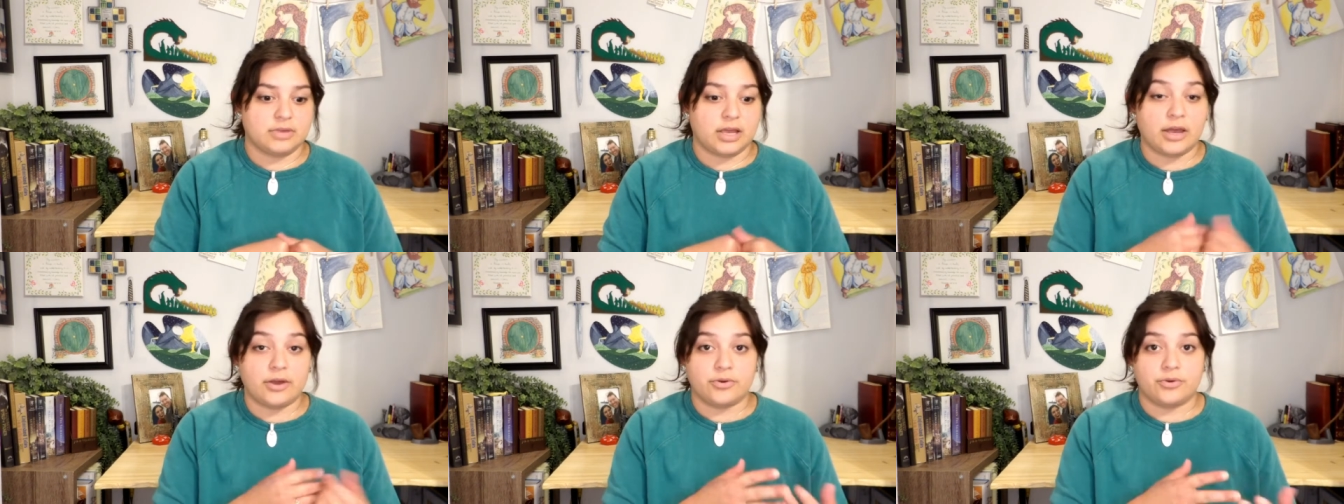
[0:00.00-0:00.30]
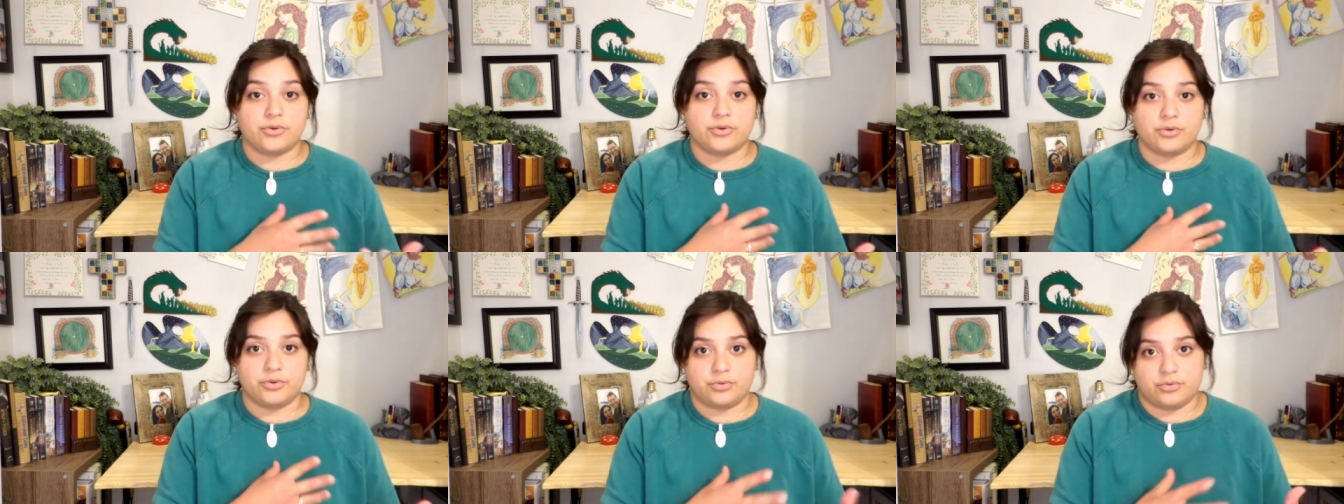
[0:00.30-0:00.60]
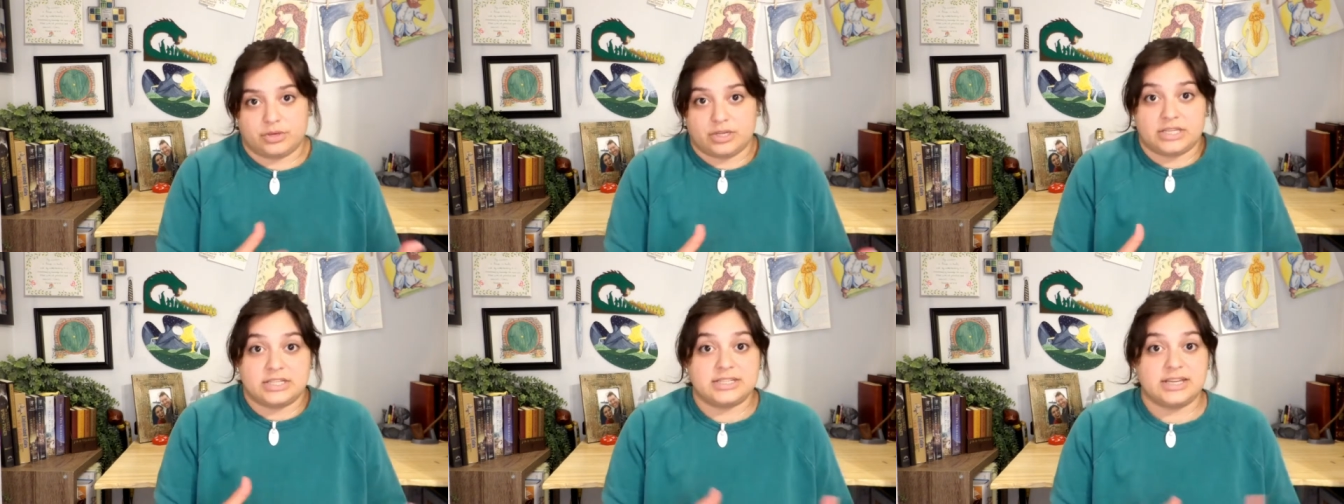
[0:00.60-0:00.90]
Eru
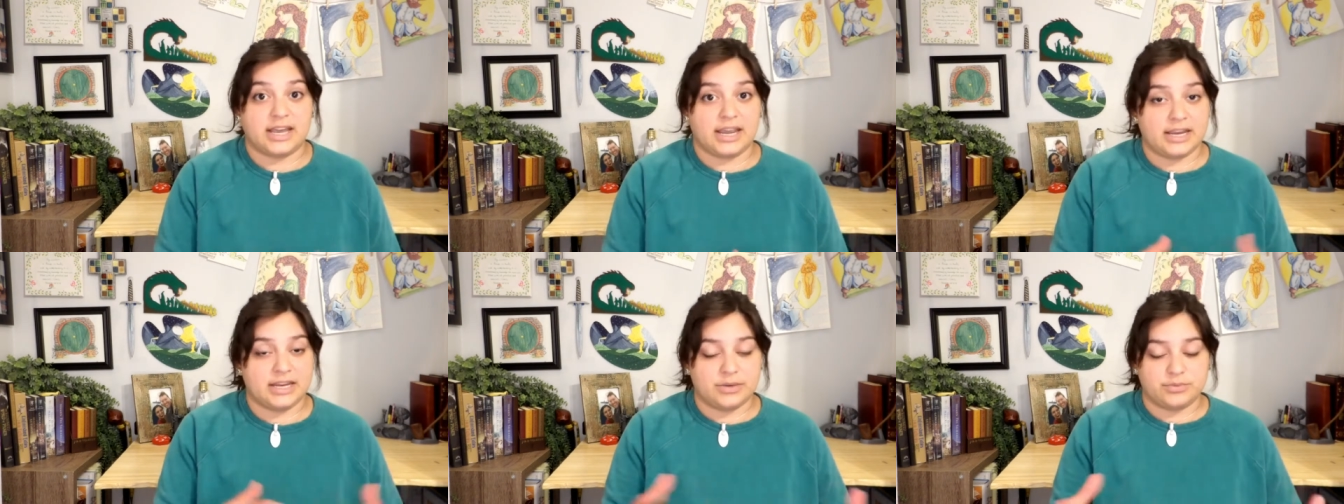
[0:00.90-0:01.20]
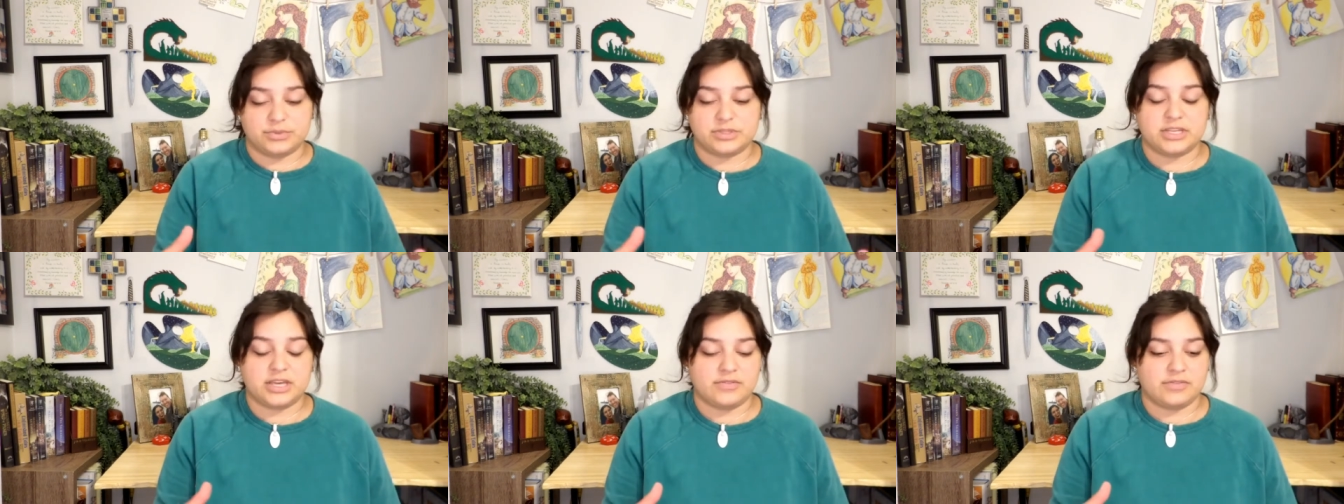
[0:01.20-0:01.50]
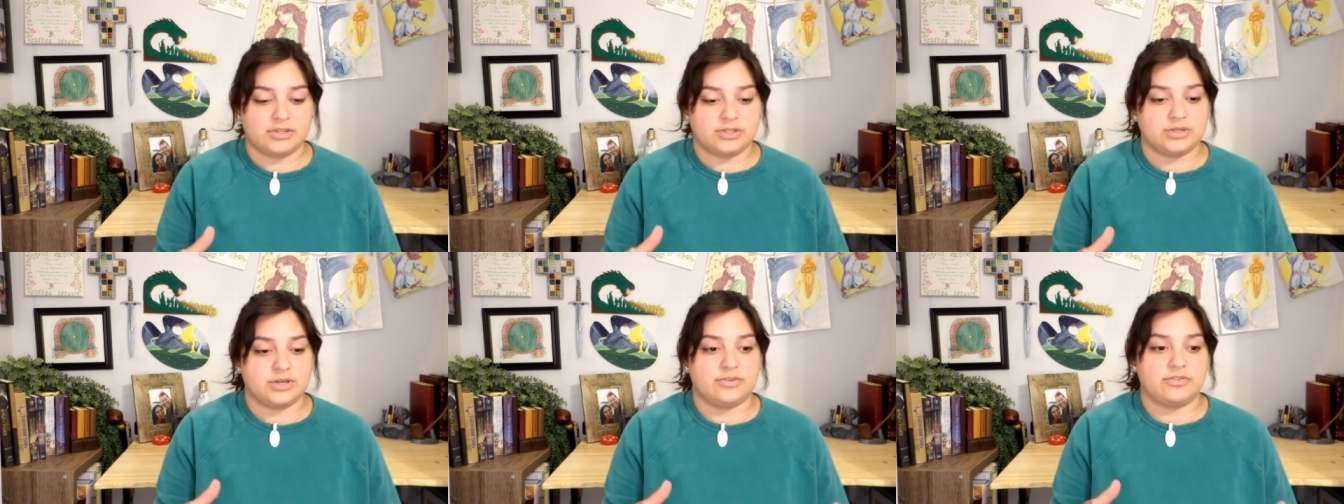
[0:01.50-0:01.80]
contained and was
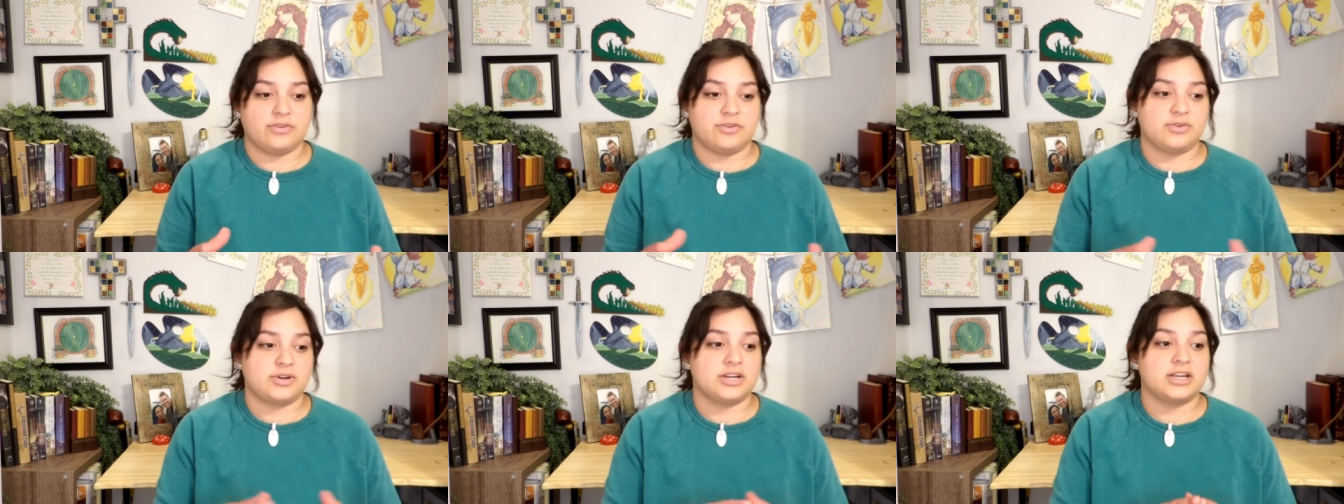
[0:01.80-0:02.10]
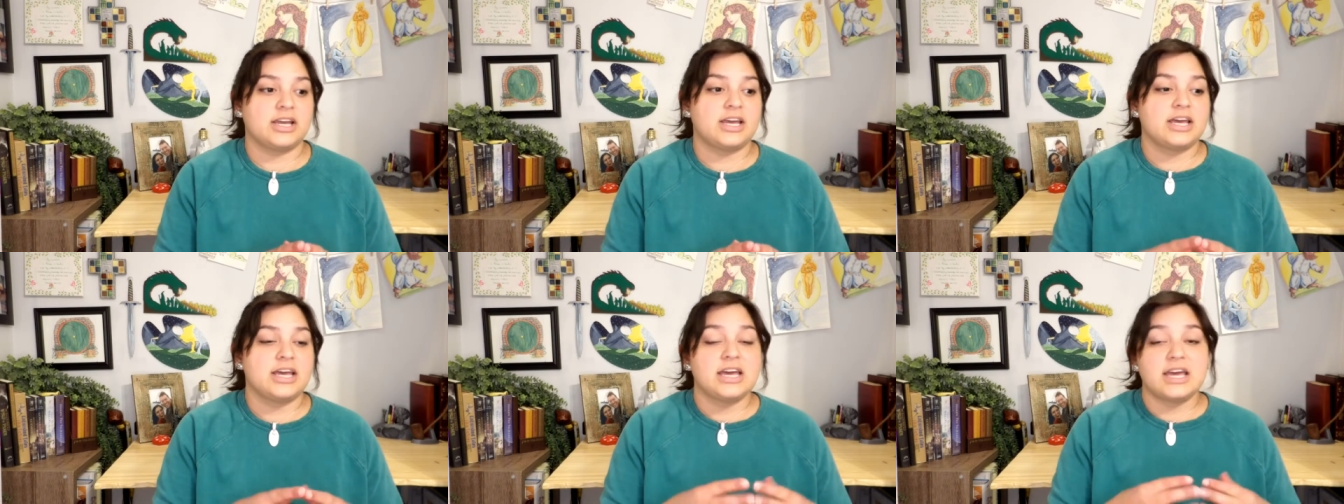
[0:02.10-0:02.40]
giving to everyone.